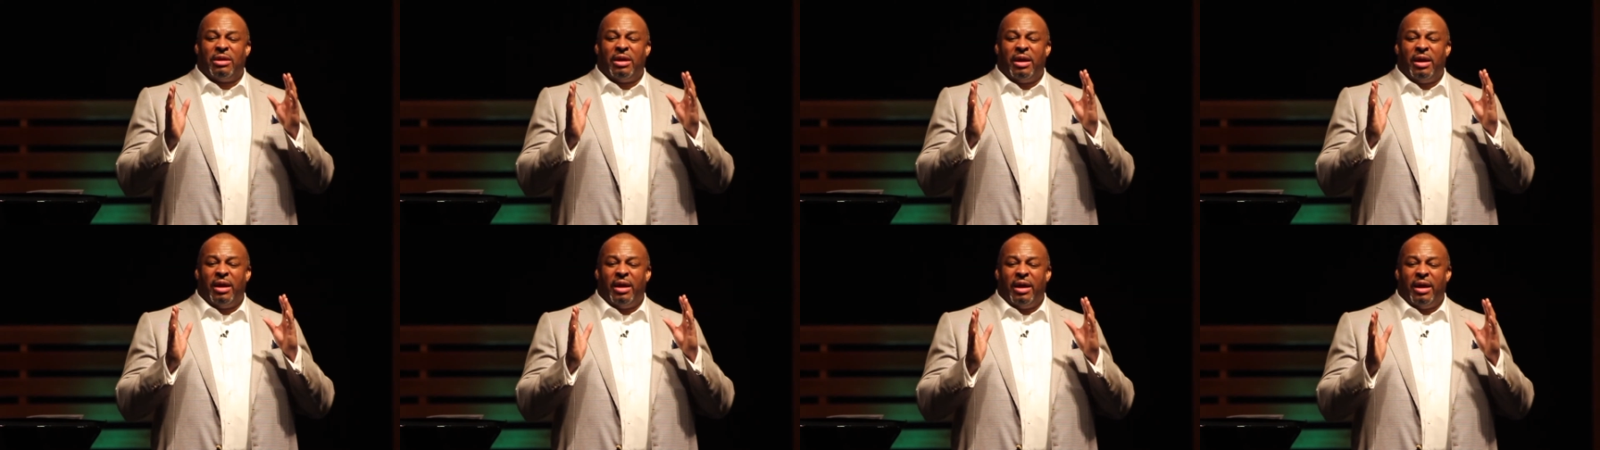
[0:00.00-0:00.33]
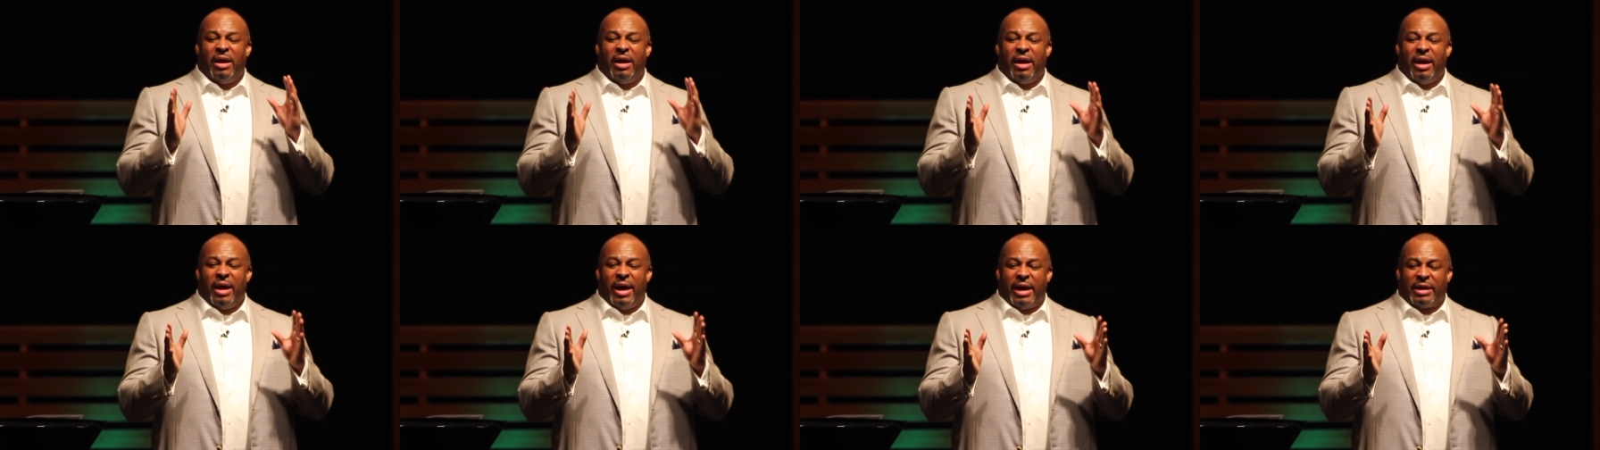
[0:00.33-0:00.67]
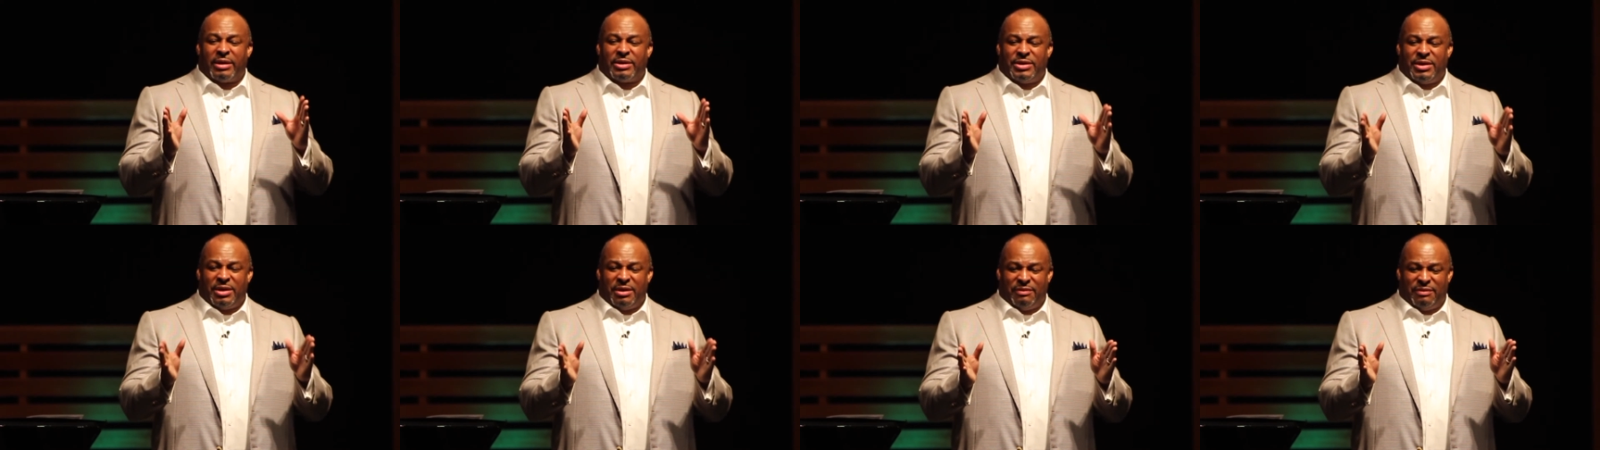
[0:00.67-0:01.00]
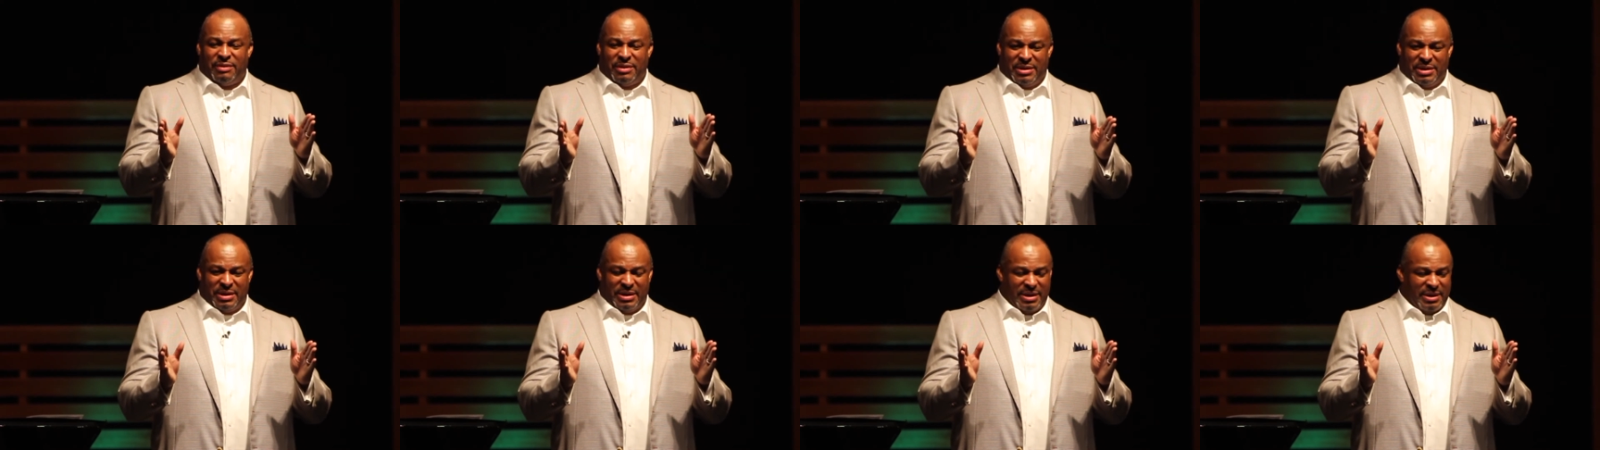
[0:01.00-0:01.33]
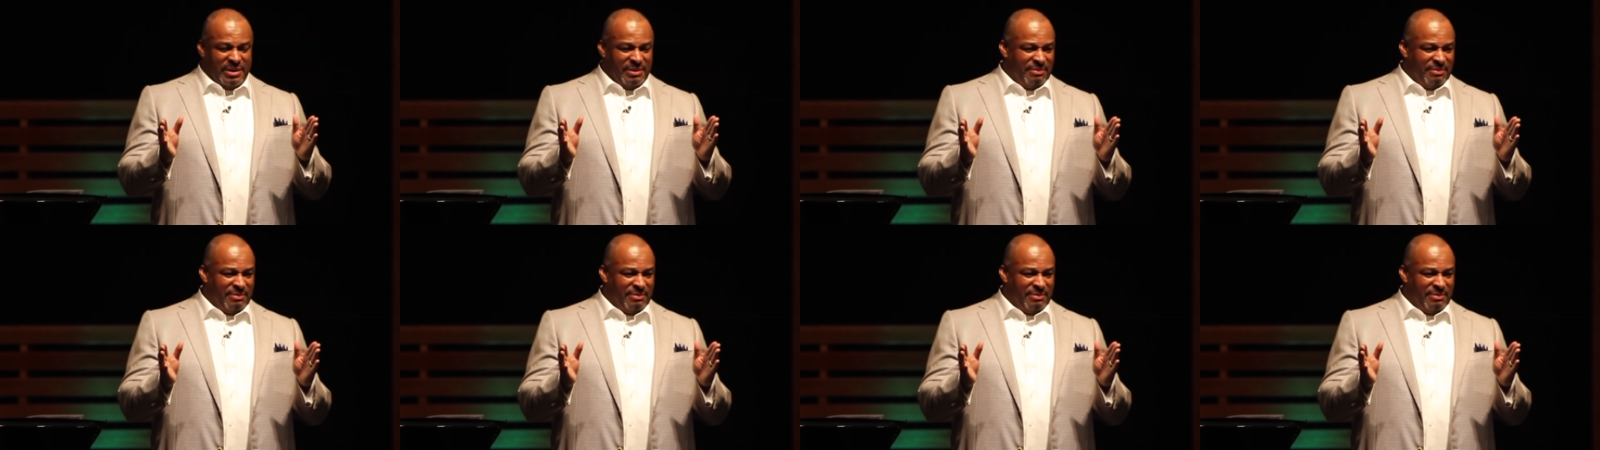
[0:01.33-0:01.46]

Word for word: activity.